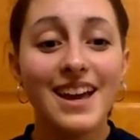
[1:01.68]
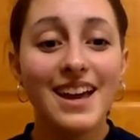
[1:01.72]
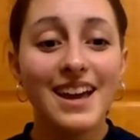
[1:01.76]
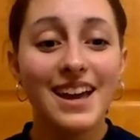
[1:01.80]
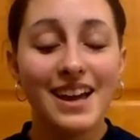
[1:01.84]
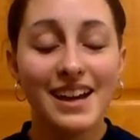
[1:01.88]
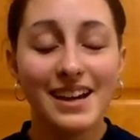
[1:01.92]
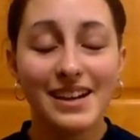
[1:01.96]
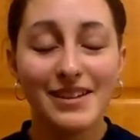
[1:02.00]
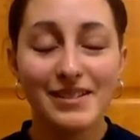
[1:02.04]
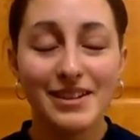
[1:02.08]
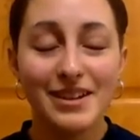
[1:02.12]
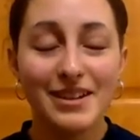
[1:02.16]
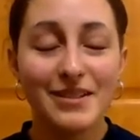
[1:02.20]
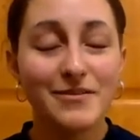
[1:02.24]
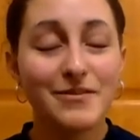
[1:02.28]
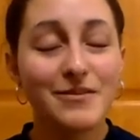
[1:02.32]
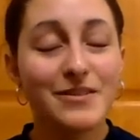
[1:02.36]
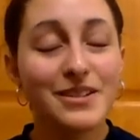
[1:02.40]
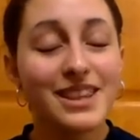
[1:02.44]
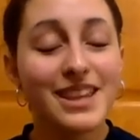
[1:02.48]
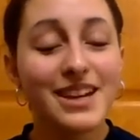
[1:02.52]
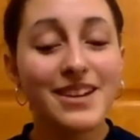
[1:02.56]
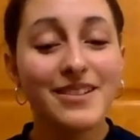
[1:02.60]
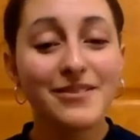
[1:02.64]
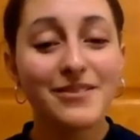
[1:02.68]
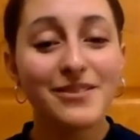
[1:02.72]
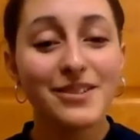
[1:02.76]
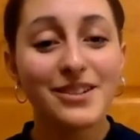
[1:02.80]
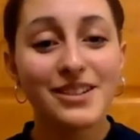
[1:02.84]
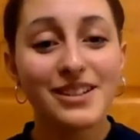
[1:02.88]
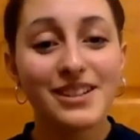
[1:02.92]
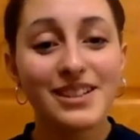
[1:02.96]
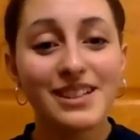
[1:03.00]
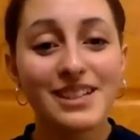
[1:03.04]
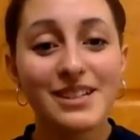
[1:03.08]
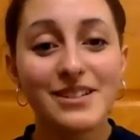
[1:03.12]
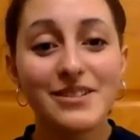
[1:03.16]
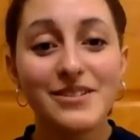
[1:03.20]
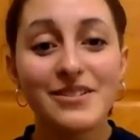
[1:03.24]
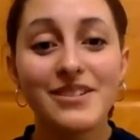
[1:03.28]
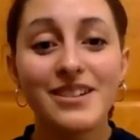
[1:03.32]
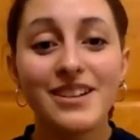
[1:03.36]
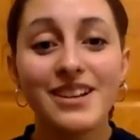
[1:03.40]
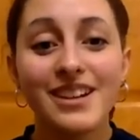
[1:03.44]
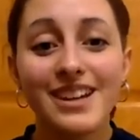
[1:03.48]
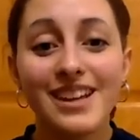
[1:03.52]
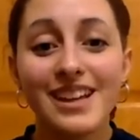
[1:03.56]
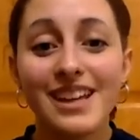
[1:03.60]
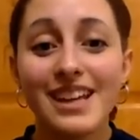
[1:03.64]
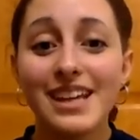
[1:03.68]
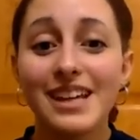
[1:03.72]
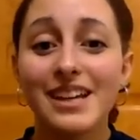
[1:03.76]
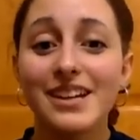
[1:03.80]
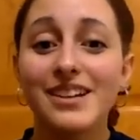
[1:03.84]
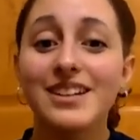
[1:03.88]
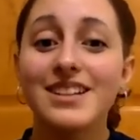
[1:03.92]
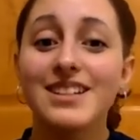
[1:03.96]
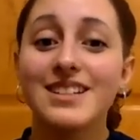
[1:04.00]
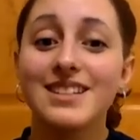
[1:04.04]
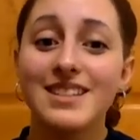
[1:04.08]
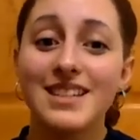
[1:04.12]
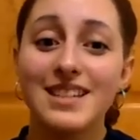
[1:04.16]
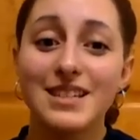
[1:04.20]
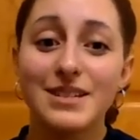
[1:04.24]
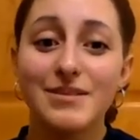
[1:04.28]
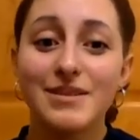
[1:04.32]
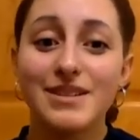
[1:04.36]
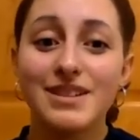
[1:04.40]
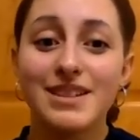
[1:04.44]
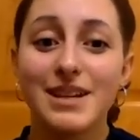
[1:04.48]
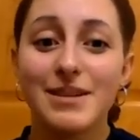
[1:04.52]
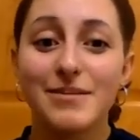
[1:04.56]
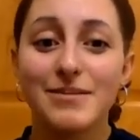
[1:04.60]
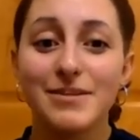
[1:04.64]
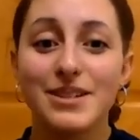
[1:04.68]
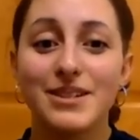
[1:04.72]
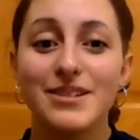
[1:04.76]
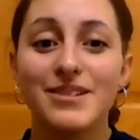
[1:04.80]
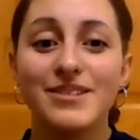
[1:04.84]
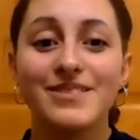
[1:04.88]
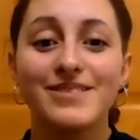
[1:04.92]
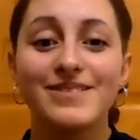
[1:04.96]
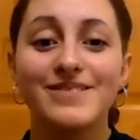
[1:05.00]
Anyway, without further ado, here is this week's episode.